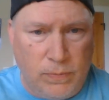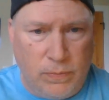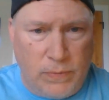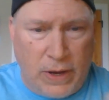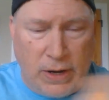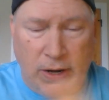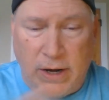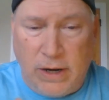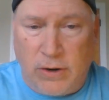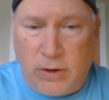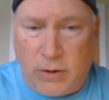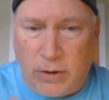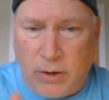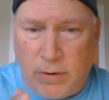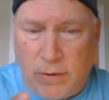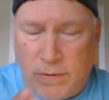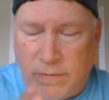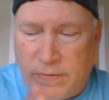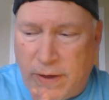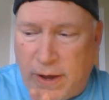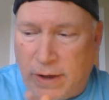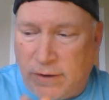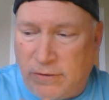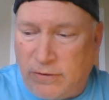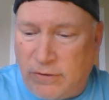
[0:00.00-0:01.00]
they need to
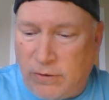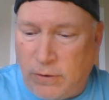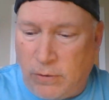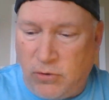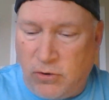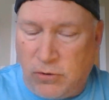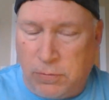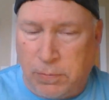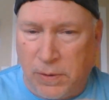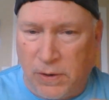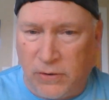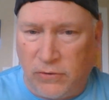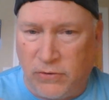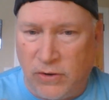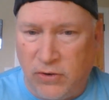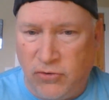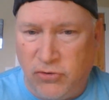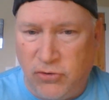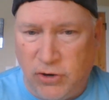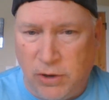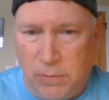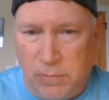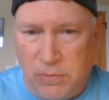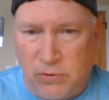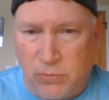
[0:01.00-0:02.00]
learn that. So just because the
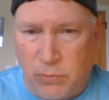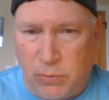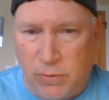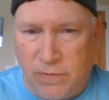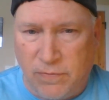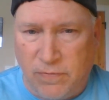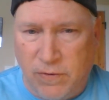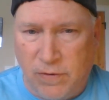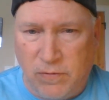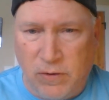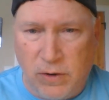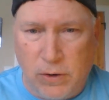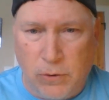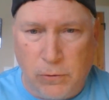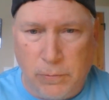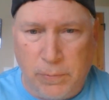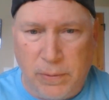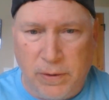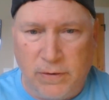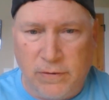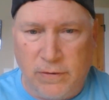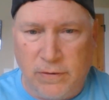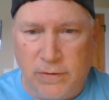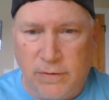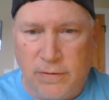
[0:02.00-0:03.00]
gem is worth 50 gold
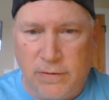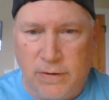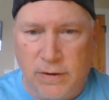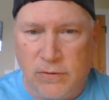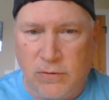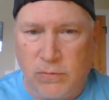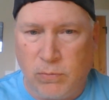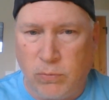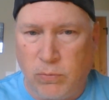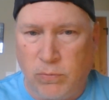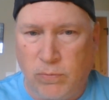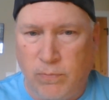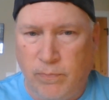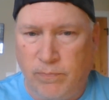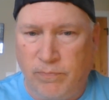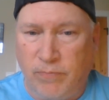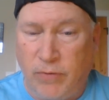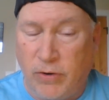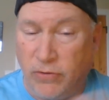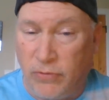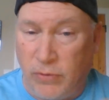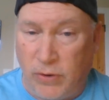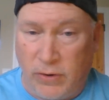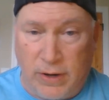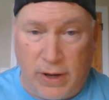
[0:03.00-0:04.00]
pieces,
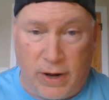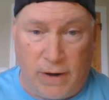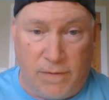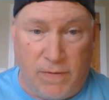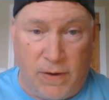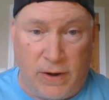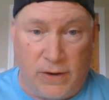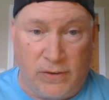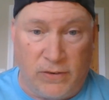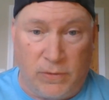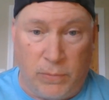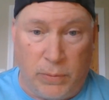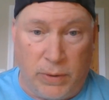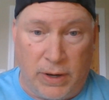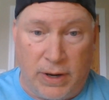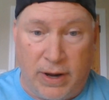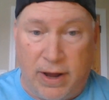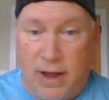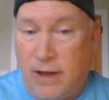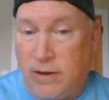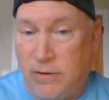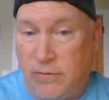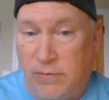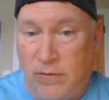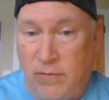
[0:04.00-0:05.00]
first of all, you got to find somebody that
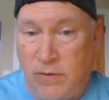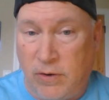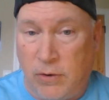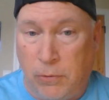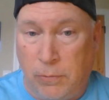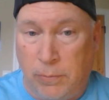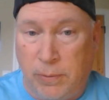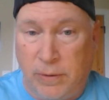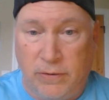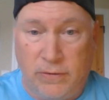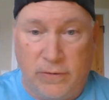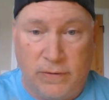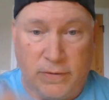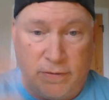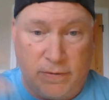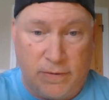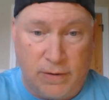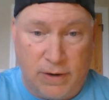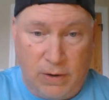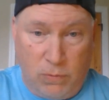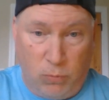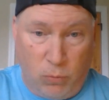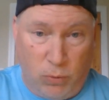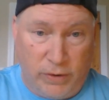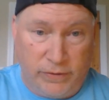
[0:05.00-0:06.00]
has 50 gold pieces
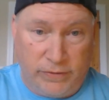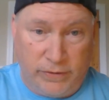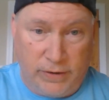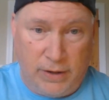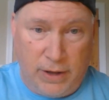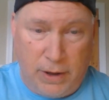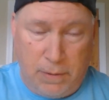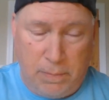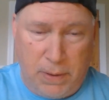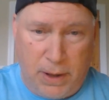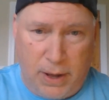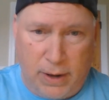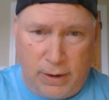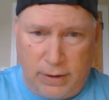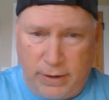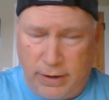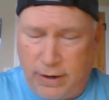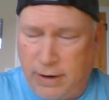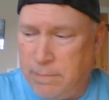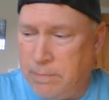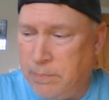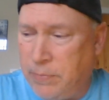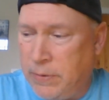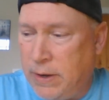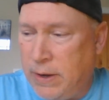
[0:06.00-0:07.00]
and wants it that badly.
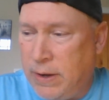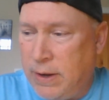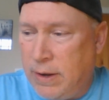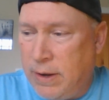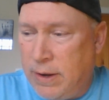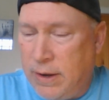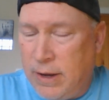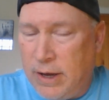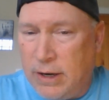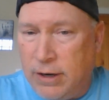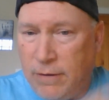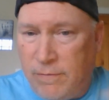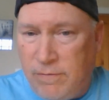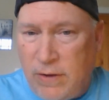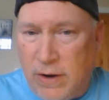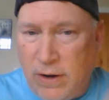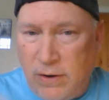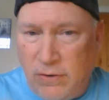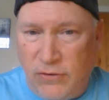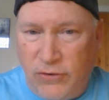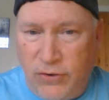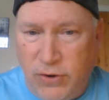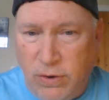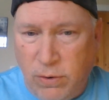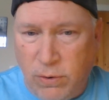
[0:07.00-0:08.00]
And if they
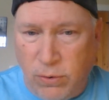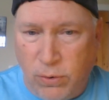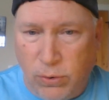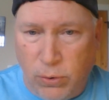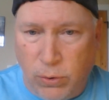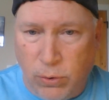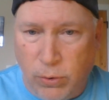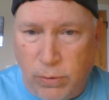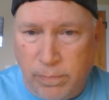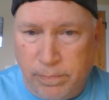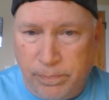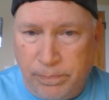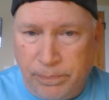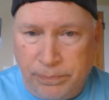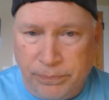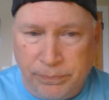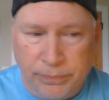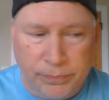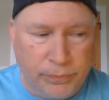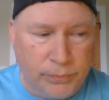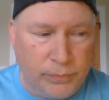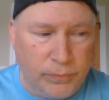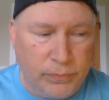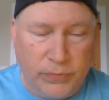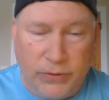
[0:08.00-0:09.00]
do,
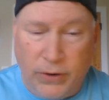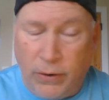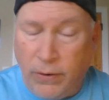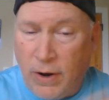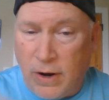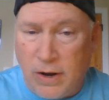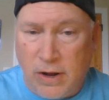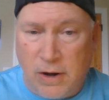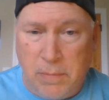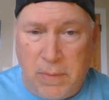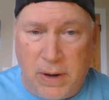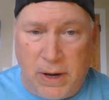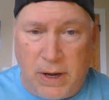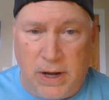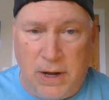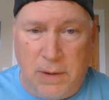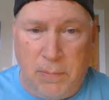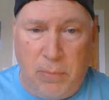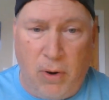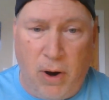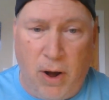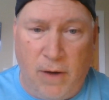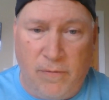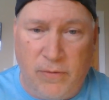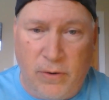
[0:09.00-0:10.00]
they're not going to make any
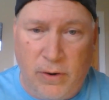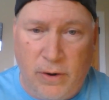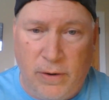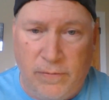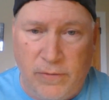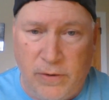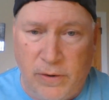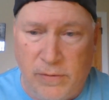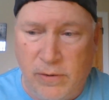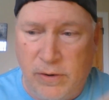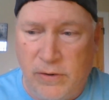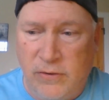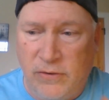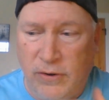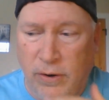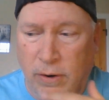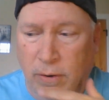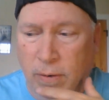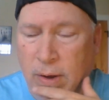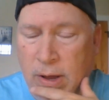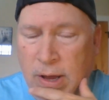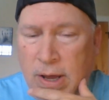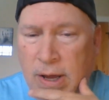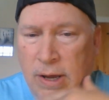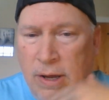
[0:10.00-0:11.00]
profit off of it. So
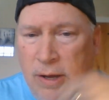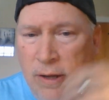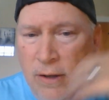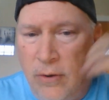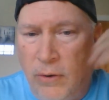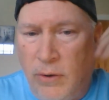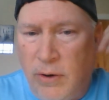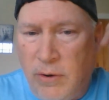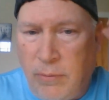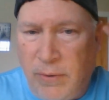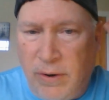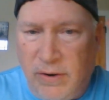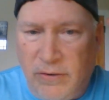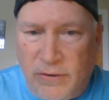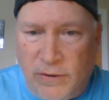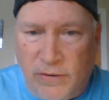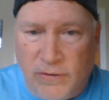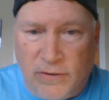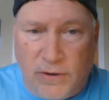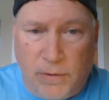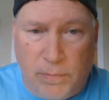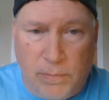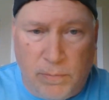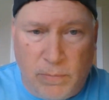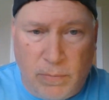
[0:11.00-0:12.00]
the only reason
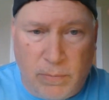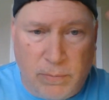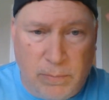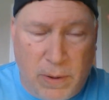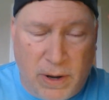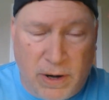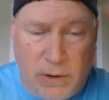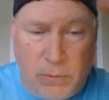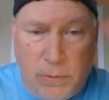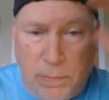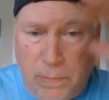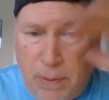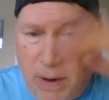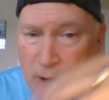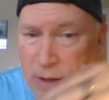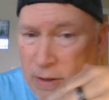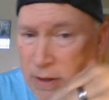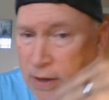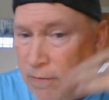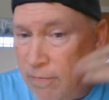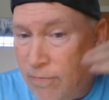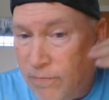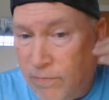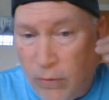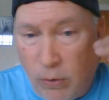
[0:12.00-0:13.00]
somebody would pay
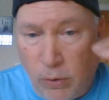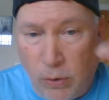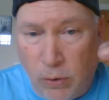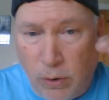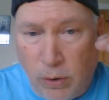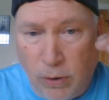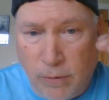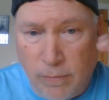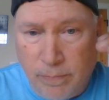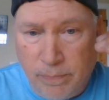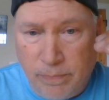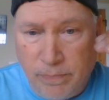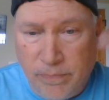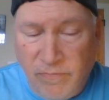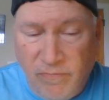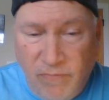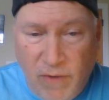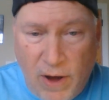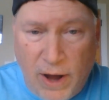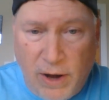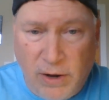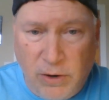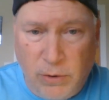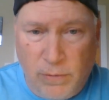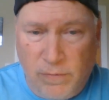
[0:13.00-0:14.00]
the full
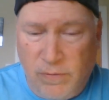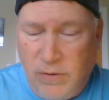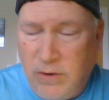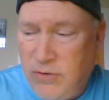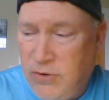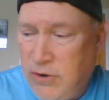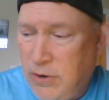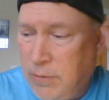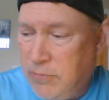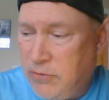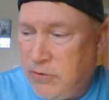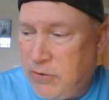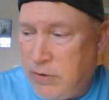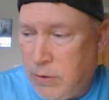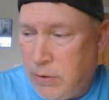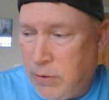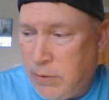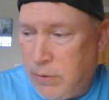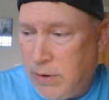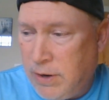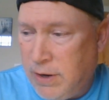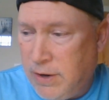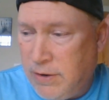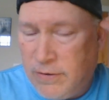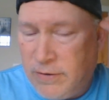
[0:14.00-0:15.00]
value of the
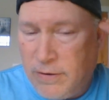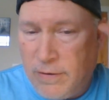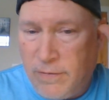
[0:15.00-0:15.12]
gemstone is